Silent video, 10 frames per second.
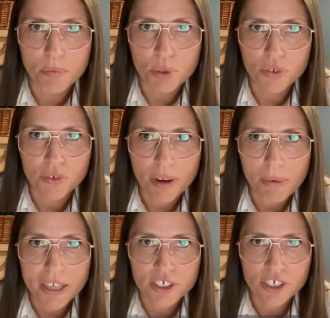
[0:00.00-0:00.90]
program
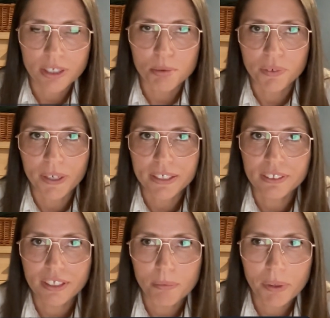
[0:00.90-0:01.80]
actually
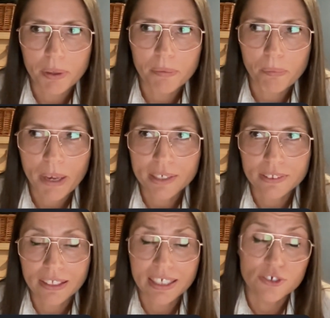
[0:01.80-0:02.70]
provided an
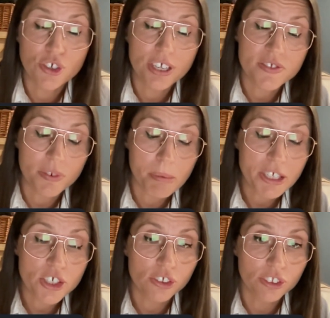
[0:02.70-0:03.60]
impact, like a
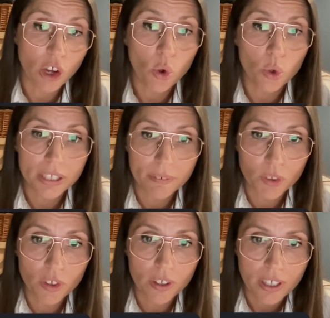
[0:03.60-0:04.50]
transformation on the whole
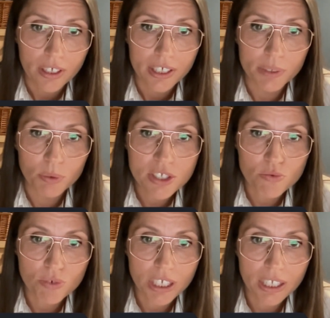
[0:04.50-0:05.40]
level. It
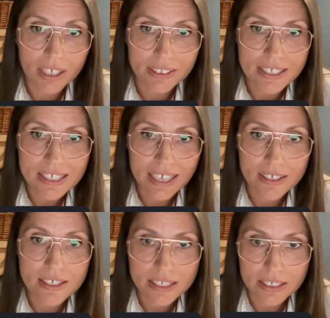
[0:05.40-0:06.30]
wasn't really like the
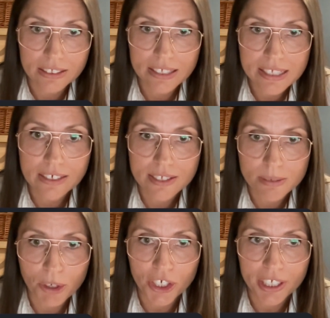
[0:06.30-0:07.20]
sales
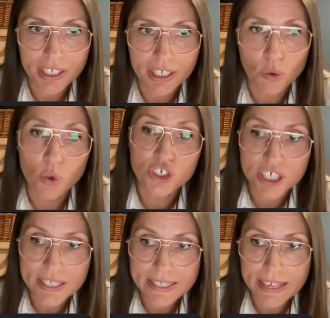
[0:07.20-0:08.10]
and marketing or
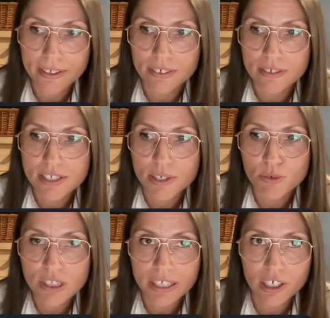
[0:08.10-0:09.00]
just sales. It
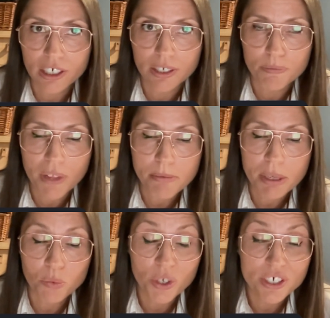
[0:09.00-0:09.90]
was like,
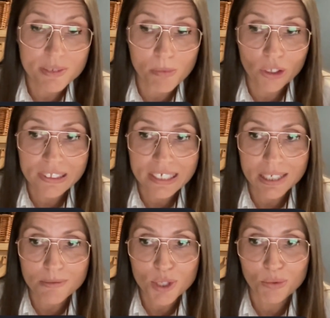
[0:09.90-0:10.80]
we're a small
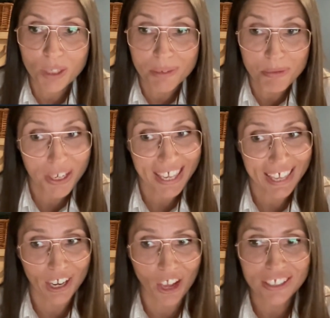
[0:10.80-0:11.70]
team, so we
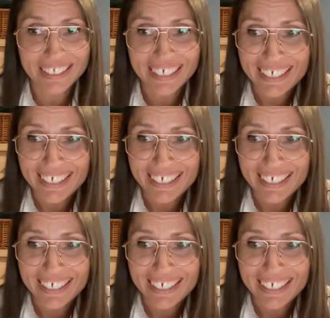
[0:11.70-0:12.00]
communicate a lot.